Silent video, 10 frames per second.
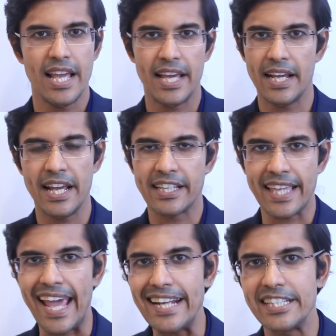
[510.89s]
a, a
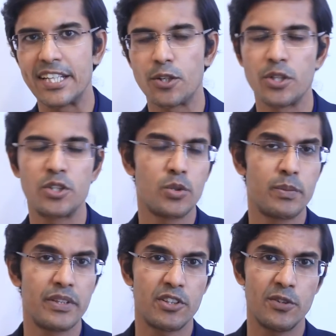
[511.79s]
candy, or it
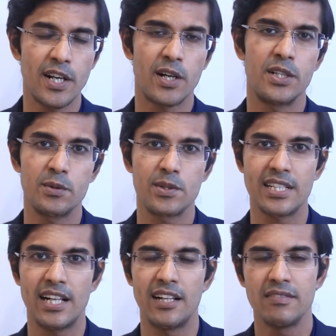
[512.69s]
could be even reward
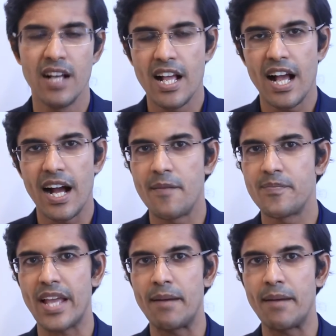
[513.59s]
yourself um,